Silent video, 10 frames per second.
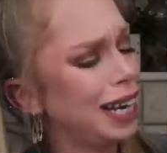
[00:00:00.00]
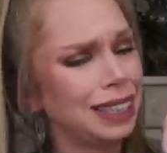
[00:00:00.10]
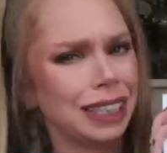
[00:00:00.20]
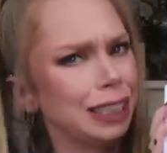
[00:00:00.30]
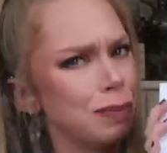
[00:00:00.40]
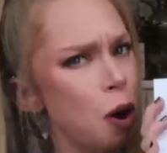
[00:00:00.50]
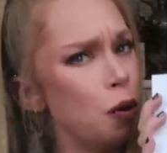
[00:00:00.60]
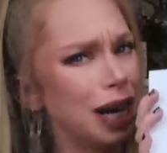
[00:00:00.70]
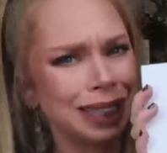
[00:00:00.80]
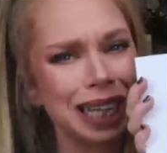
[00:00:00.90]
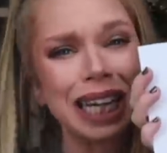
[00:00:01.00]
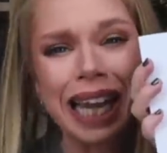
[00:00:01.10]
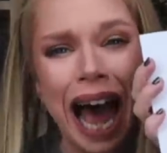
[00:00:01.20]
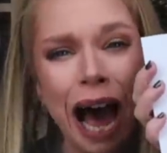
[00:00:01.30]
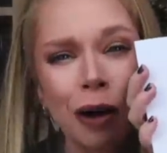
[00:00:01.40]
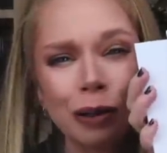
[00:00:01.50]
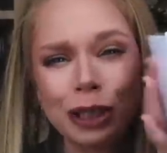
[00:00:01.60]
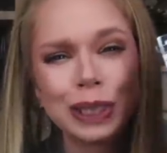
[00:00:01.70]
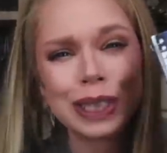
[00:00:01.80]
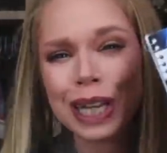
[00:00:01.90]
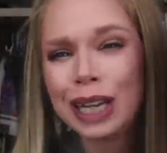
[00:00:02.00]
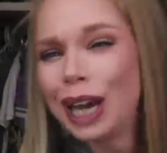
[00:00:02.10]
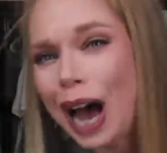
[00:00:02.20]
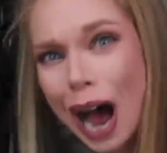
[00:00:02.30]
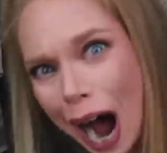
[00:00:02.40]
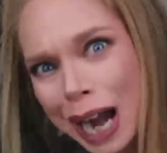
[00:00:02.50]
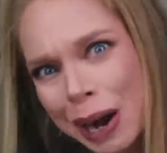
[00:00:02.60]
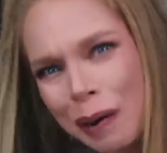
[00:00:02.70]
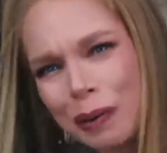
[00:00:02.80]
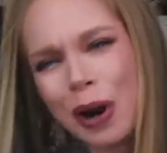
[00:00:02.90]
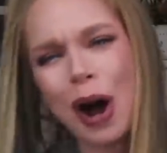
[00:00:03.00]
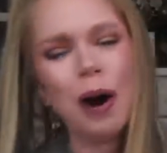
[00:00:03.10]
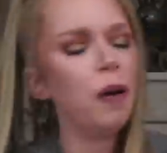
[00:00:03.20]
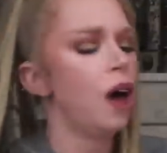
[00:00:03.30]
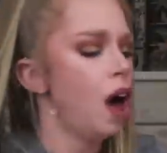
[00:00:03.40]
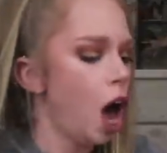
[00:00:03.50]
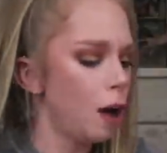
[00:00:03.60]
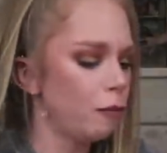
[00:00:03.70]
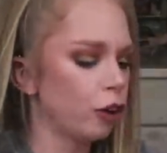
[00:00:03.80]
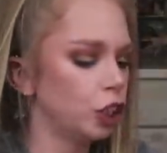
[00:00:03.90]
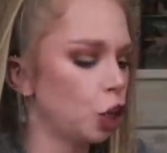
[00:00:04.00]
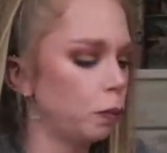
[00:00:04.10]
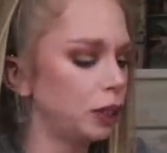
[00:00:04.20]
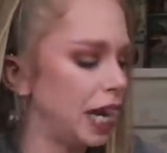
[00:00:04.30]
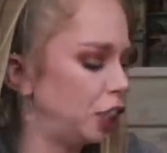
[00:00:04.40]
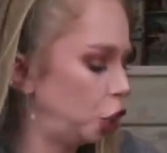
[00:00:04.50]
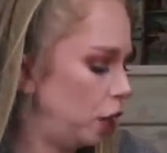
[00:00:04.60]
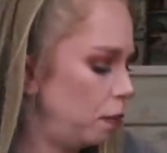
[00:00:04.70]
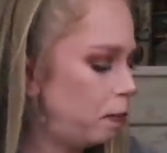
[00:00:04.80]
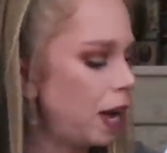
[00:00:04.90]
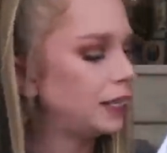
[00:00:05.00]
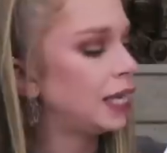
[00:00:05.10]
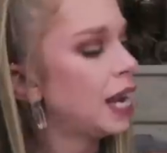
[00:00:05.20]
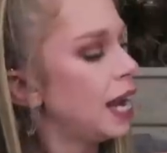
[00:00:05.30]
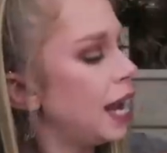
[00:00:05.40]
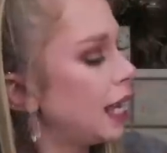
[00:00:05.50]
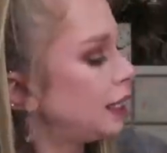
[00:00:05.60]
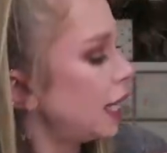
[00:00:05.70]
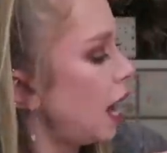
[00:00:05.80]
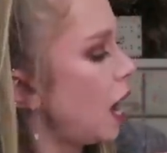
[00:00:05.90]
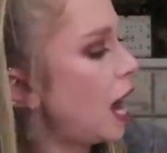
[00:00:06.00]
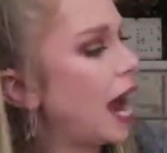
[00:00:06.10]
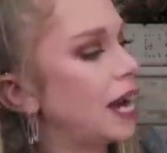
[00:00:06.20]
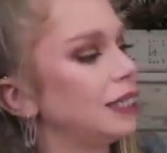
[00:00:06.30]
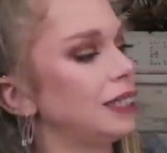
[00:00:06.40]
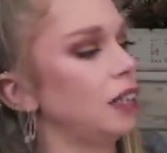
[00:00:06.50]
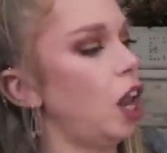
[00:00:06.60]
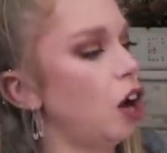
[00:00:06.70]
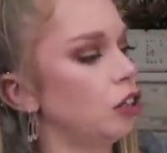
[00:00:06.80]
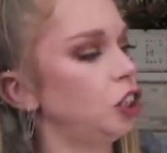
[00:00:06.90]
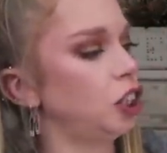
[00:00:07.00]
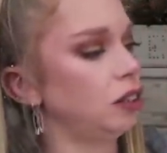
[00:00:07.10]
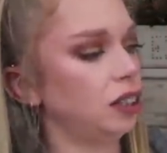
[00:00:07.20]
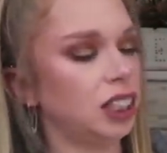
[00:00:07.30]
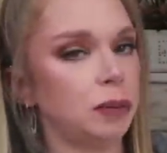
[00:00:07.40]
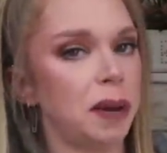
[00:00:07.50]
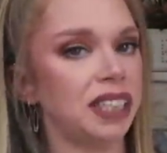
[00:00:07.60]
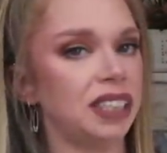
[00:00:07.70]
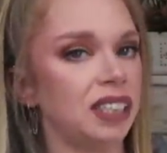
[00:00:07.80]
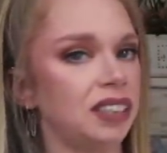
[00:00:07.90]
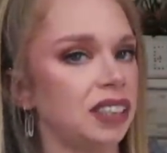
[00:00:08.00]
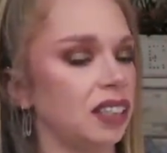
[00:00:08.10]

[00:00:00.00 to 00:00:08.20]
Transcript: Is it smoke? Is it clouds? I don't know. Up for interpretation, but it uh, has large spaces